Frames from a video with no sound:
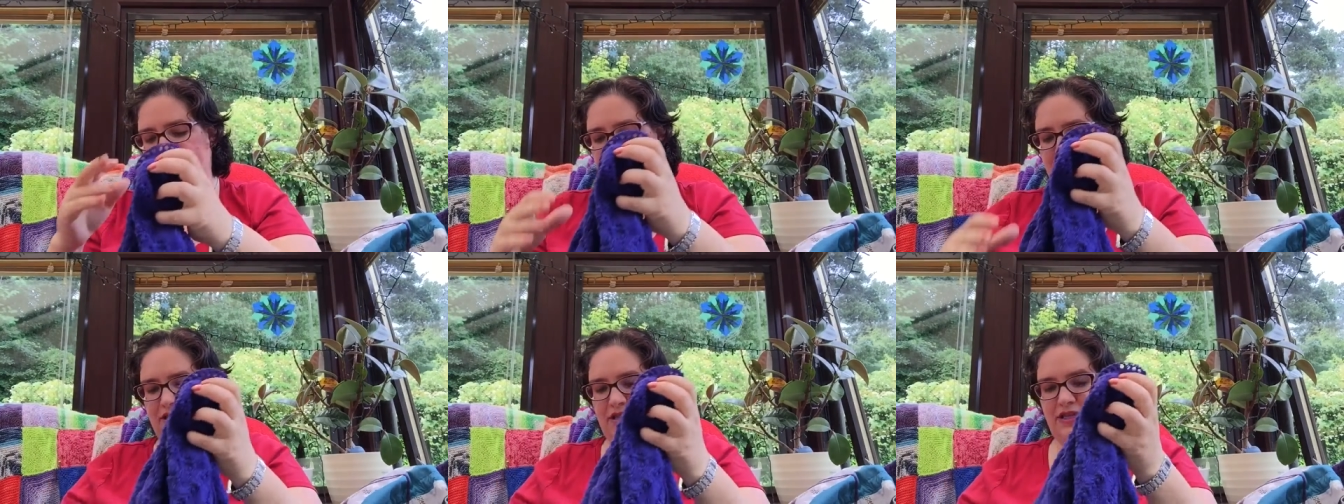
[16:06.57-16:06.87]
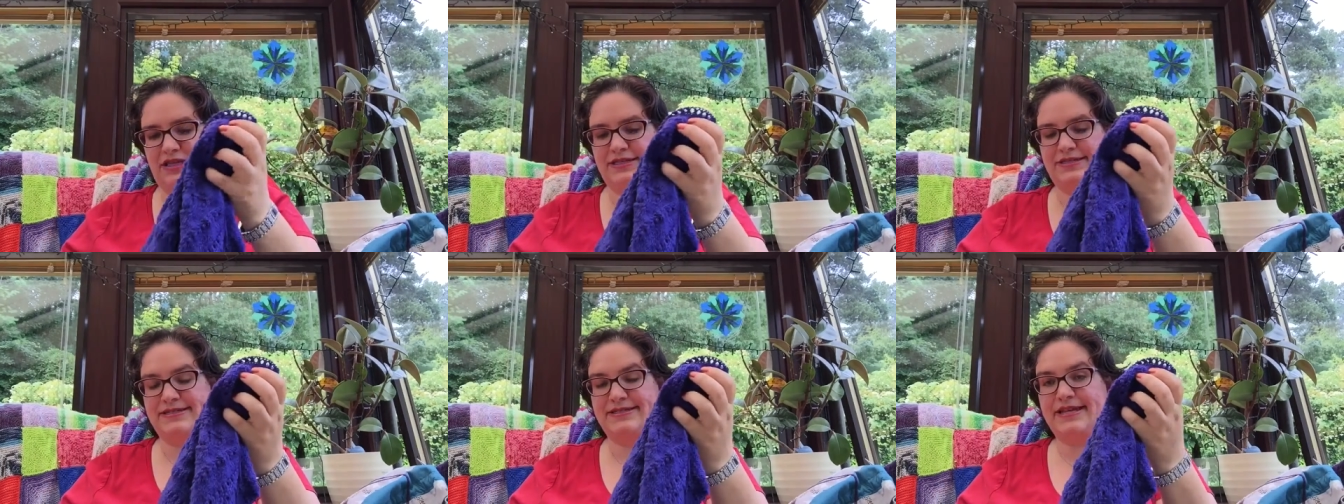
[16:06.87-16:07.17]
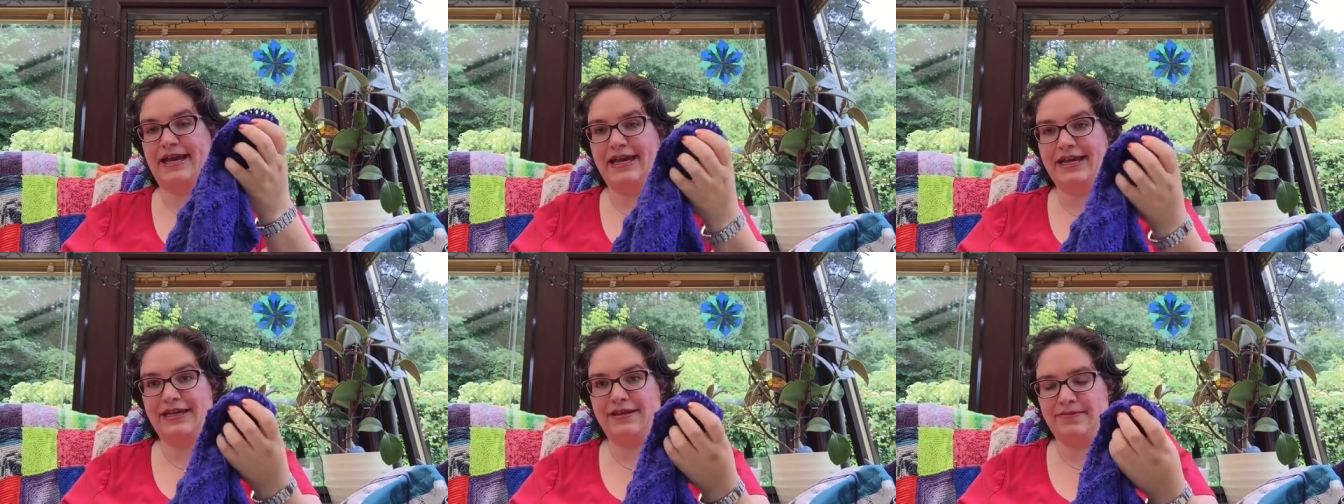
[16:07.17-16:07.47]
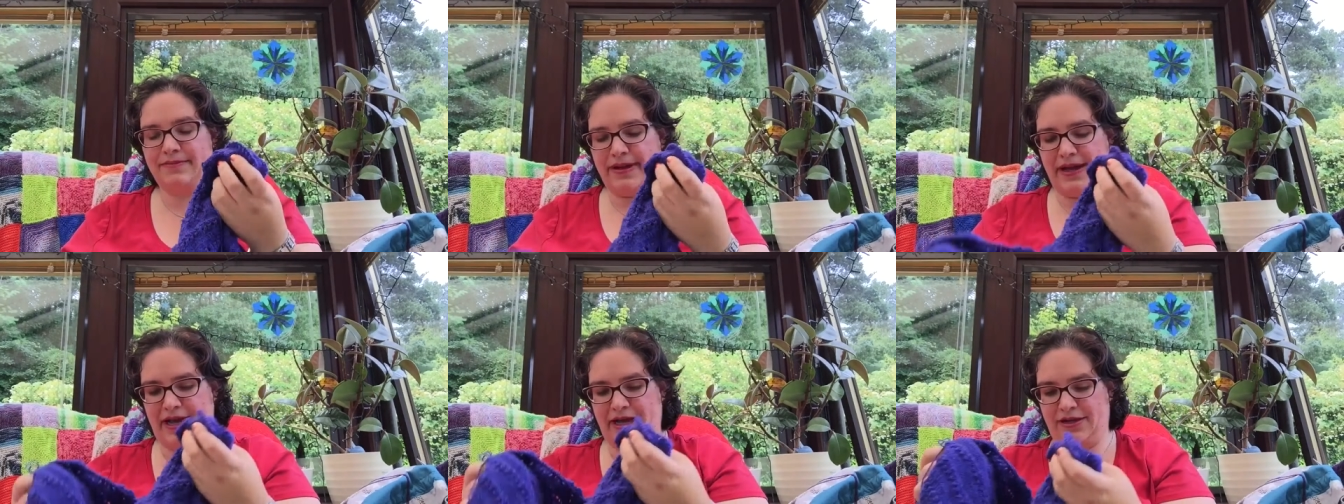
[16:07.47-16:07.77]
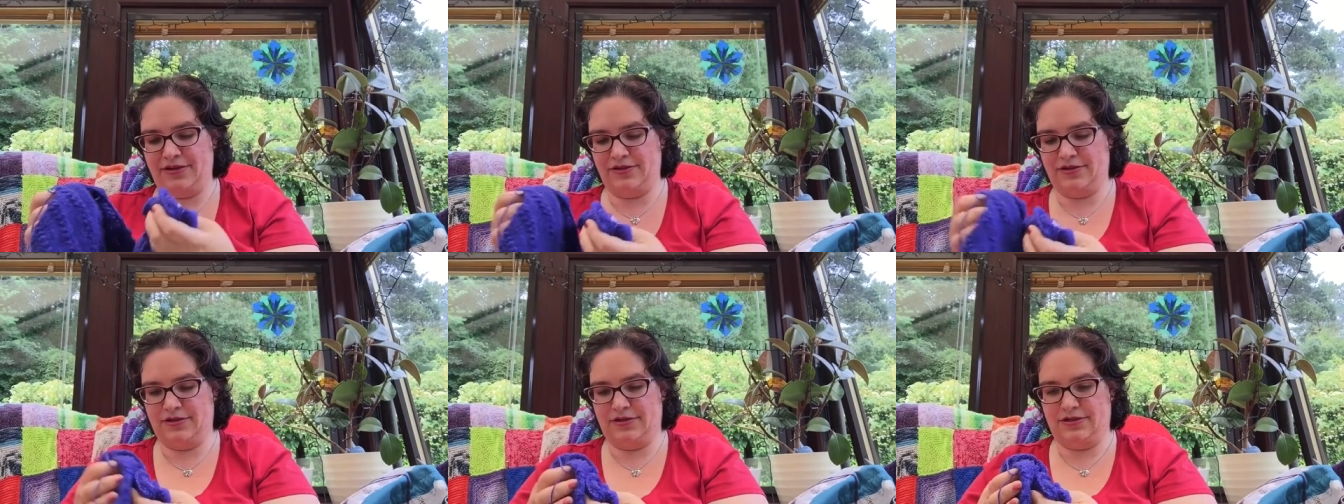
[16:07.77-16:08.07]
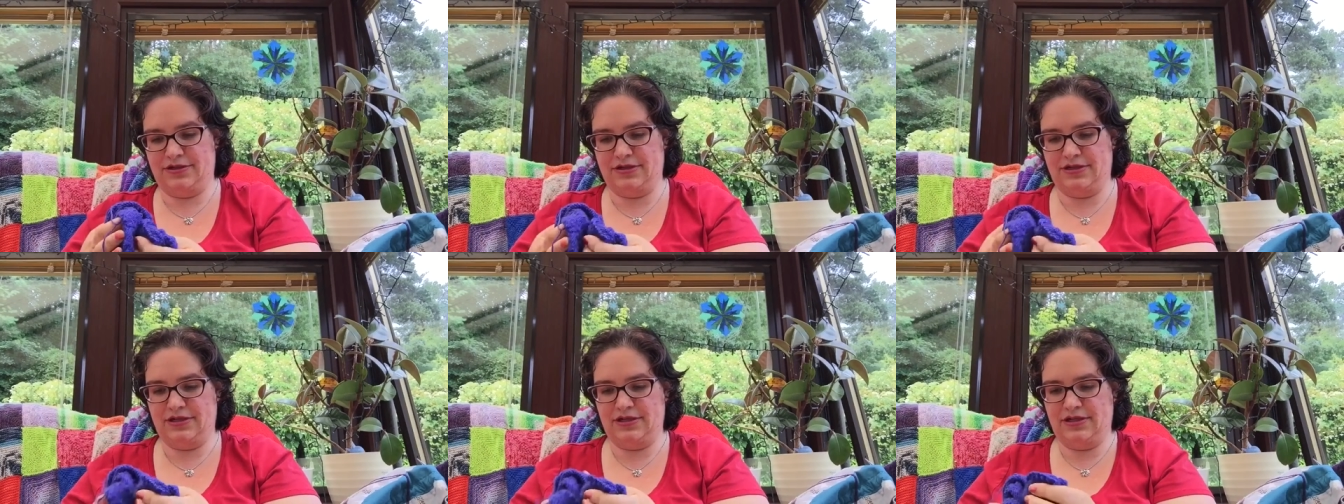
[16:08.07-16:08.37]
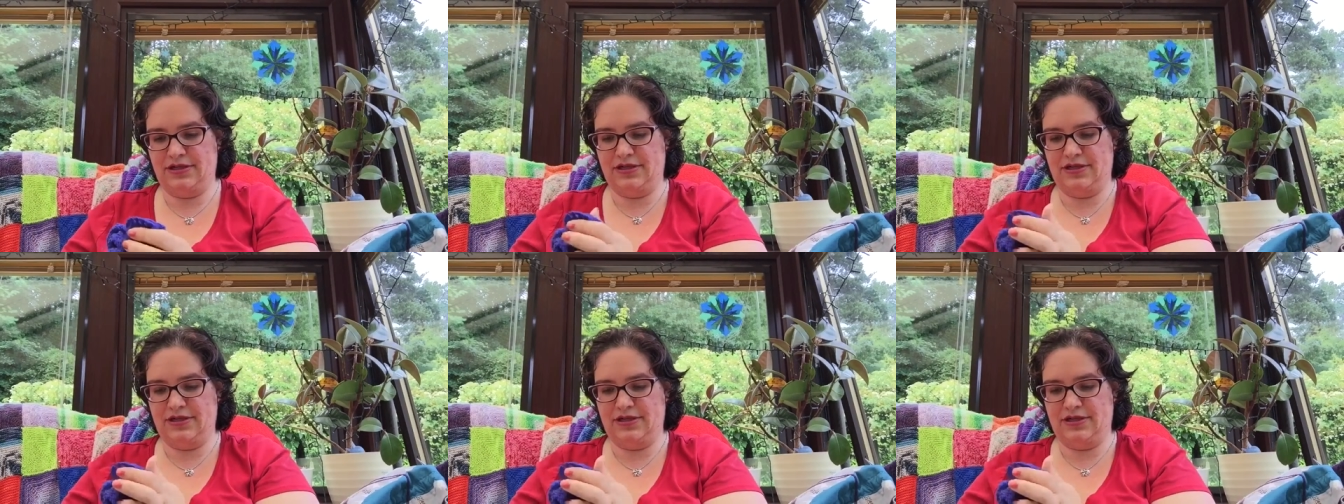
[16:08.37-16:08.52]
The second pattern